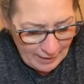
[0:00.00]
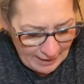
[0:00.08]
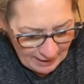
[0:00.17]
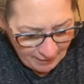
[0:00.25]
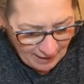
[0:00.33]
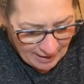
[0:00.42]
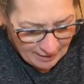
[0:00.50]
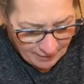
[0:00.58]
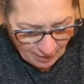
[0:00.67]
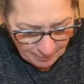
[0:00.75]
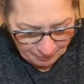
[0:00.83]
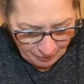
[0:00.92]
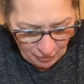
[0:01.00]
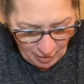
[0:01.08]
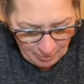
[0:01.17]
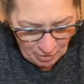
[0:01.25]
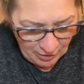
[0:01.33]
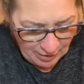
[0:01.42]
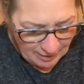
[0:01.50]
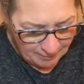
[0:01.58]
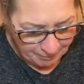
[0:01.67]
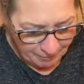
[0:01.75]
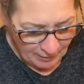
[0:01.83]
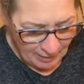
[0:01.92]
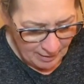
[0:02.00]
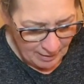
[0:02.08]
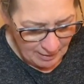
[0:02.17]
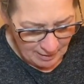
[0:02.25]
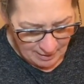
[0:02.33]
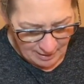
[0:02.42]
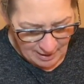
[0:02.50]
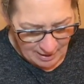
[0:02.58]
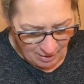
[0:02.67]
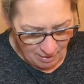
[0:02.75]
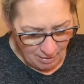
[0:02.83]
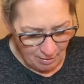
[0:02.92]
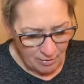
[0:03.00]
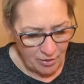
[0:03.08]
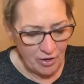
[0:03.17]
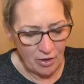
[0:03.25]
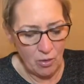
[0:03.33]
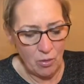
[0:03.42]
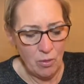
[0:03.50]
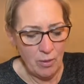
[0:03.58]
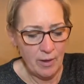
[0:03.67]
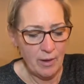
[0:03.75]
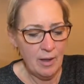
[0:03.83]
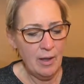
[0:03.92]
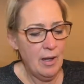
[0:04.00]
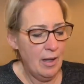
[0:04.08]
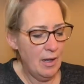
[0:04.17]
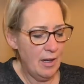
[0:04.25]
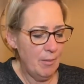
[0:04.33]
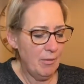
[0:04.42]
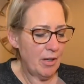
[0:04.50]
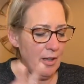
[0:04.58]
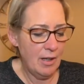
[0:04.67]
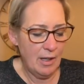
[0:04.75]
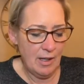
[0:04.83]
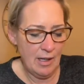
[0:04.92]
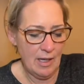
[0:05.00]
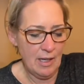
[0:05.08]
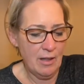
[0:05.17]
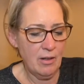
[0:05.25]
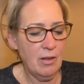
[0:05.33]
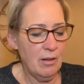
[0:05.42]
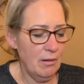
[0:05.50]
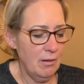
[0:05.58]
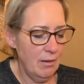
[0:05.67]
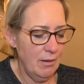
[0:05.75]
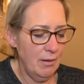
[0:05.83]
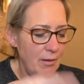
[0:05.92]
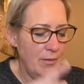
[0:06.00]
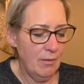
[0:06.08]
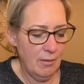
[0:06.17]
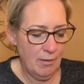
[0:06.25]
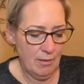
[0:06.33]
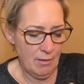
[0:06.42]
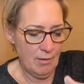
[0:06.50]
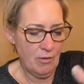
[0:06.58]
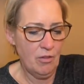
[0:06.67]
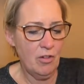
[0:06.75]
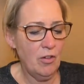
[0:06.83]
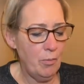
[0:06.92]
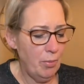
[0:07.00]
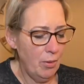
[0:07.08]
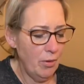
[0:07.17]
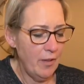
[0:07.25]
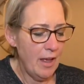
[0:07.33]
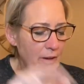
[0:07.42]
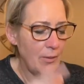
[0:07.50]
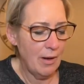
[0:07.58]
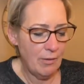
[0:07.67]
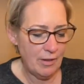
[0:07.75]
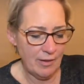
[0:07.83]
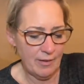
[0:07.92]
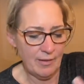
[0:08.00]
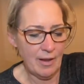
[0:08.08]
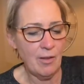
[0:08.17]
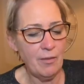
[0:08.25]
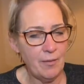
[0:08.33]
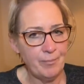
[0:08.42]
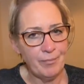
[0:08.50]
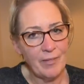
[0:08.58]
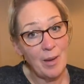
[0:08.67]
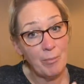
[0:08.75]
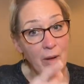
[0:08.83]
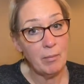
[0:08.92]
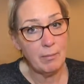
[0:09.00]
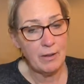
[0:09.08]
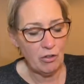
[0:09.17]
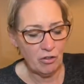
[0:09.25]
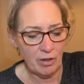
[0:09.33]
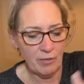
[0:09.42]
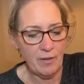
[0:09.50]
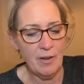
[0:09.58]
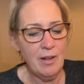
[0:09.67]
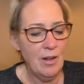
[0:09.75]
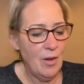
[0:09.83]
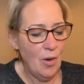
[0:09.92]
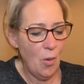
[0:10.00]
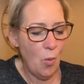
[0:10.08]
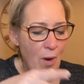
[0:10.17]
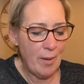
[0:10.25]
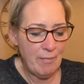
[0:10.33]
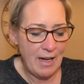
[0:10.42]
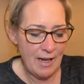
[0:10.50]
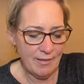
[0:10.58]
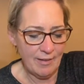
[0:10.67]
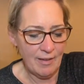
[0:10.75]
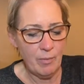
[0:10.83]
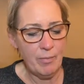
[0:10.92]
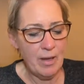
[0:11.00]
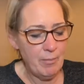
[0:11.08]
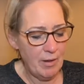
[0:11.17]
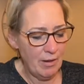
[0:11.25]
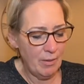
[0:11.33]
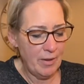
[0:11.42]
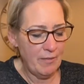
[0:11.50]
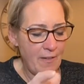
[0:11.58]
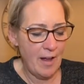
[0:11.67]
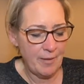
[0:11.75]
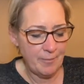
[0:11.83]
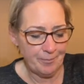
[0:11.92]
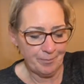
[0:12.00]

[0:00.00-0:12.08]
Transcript: I get that in there. So I'm just gonna take our dough and I'm gonna, again, just pull that around itself. I probably should have wet my hands a little bit, but it'll be fine.